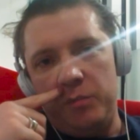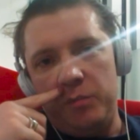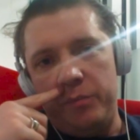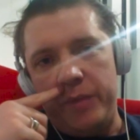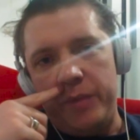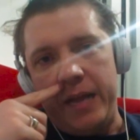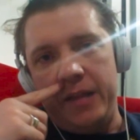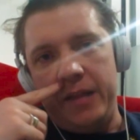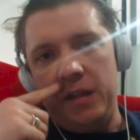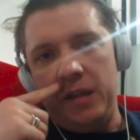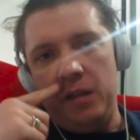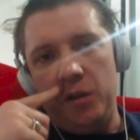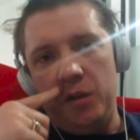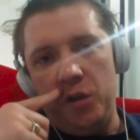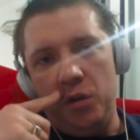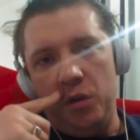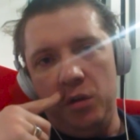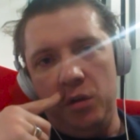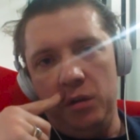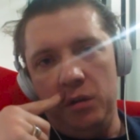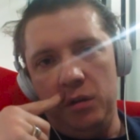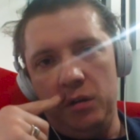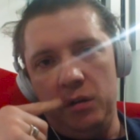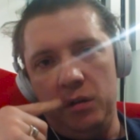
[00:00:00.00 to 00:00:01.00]

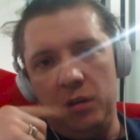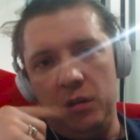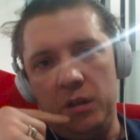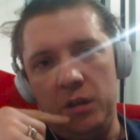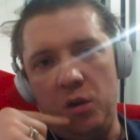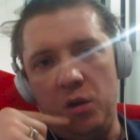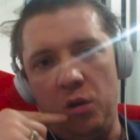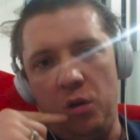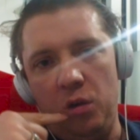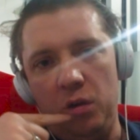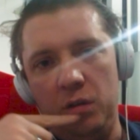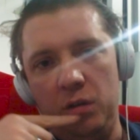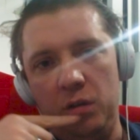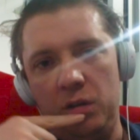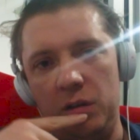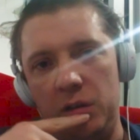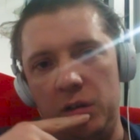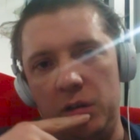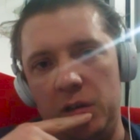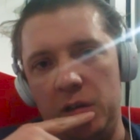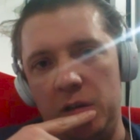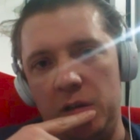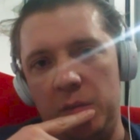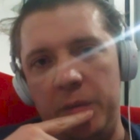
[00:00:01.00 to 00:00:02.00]
battalion called
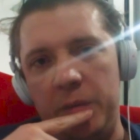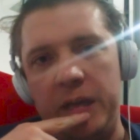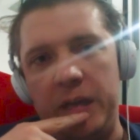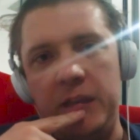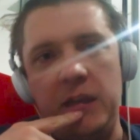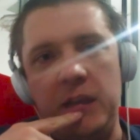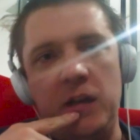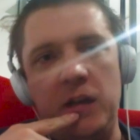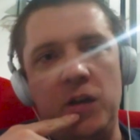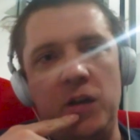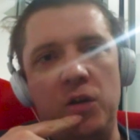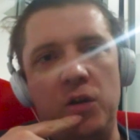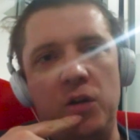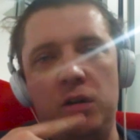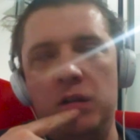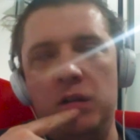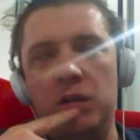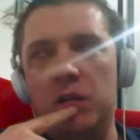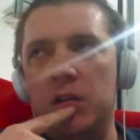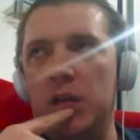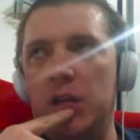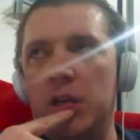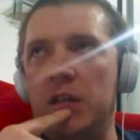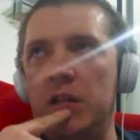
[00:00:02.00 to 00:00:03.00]

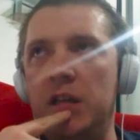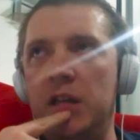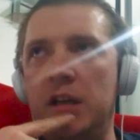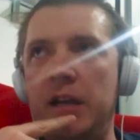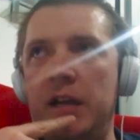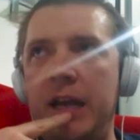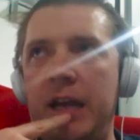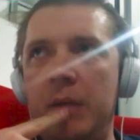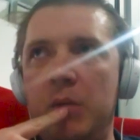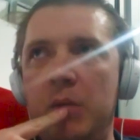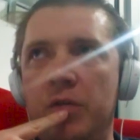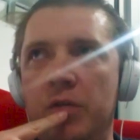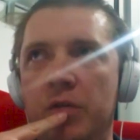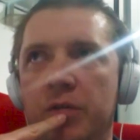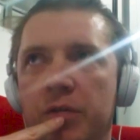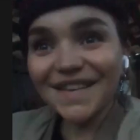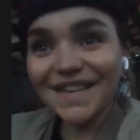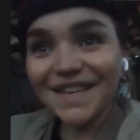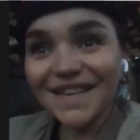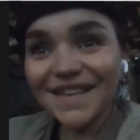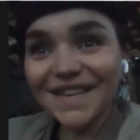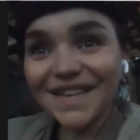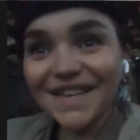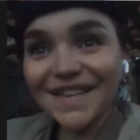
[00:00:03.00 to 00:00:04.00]
battalion in the name of
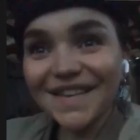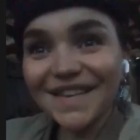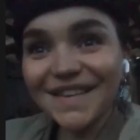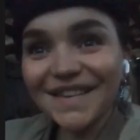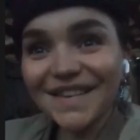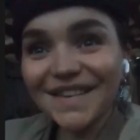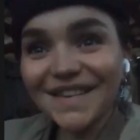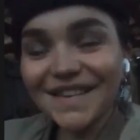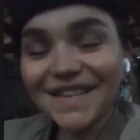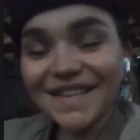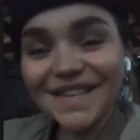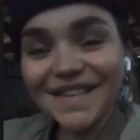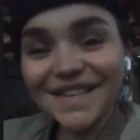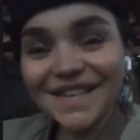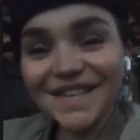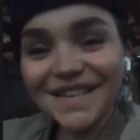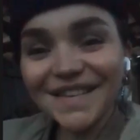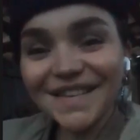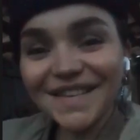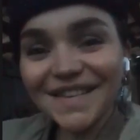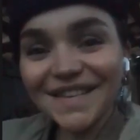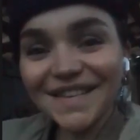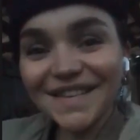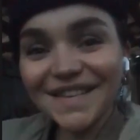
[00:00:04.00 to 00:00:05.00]
Kostus
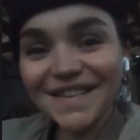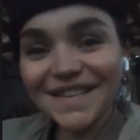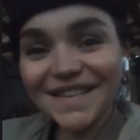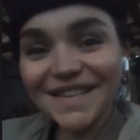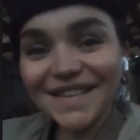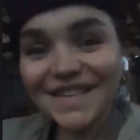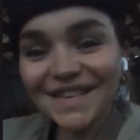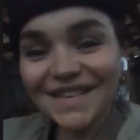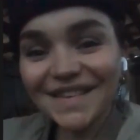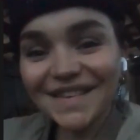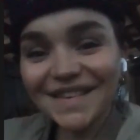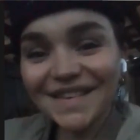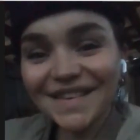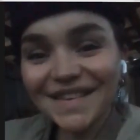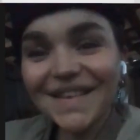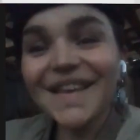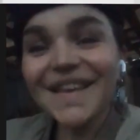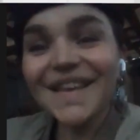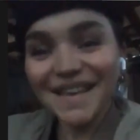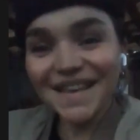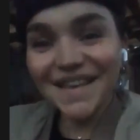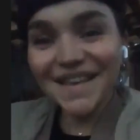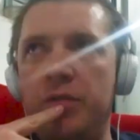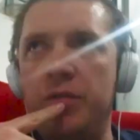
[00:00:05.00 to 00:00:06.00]
Kalinowski? He's fighting
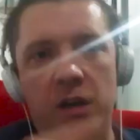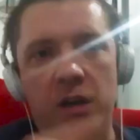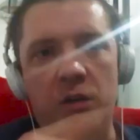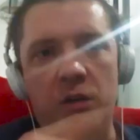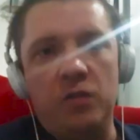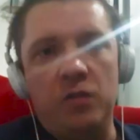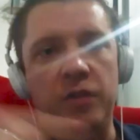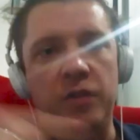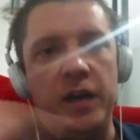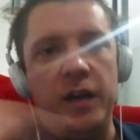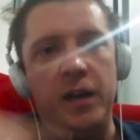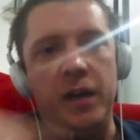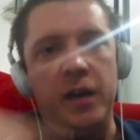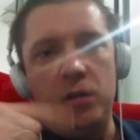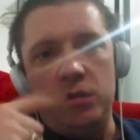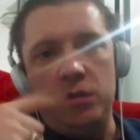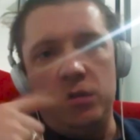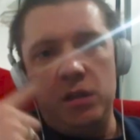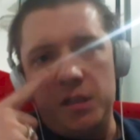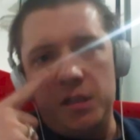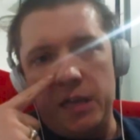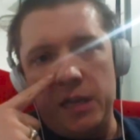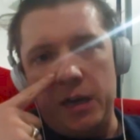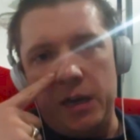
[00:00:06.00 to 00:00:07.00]
this battalion fighting
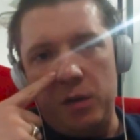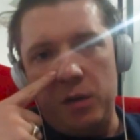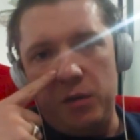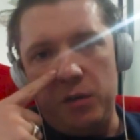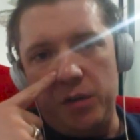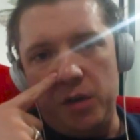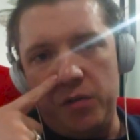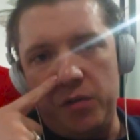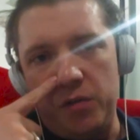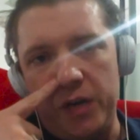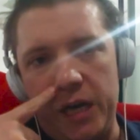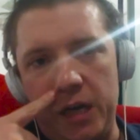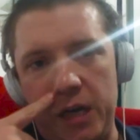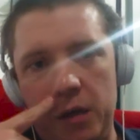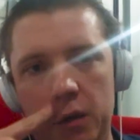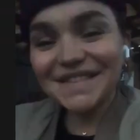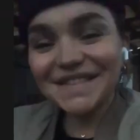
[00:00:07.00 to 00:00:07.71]
on the side of Ukraine.